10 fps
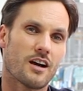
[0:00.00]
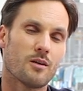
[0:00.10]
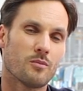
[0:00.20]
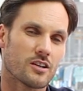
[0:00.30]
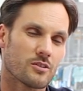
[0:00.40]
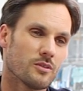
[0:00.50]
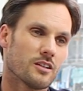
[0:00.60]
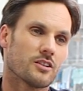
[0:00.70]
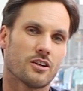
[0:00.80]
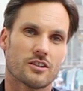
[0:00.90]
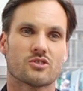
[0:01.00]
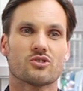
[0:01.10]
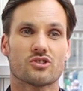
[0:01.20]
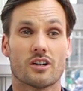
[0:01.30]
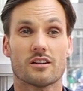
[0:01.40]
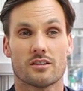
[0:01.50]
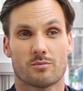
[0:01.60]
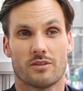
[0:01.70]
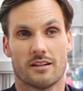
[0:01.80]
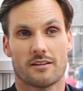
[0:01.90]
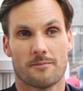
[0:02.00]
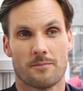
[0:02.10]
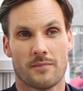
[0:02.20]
How much will it cost to start this brand?